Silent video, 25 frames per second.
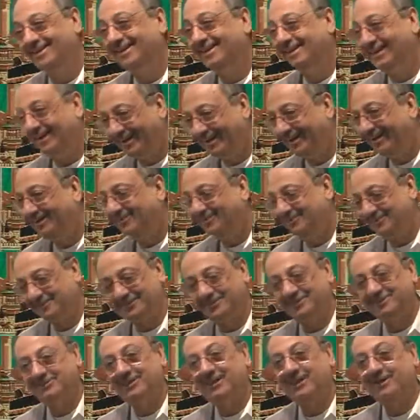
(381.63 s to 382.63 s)
Huh?
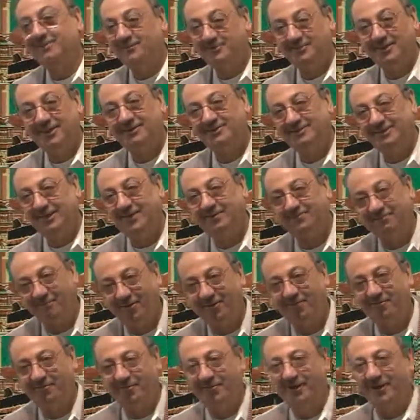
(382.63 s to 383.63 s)
Sister Hafza said
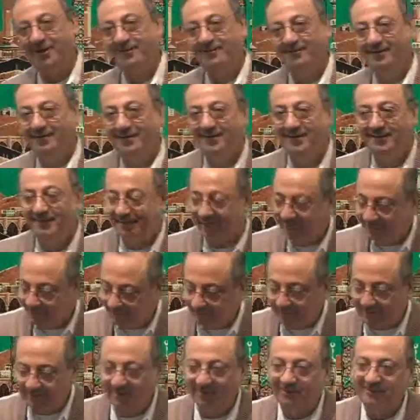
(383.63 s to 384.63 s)
form 5. That
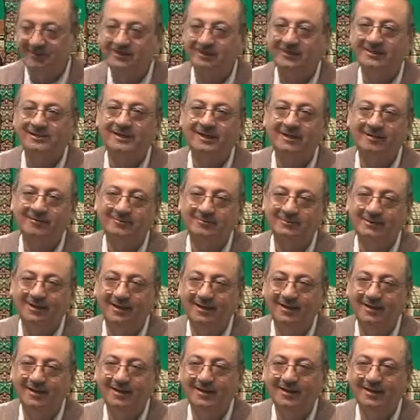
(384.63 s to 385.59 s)
was good, Sister Hafza.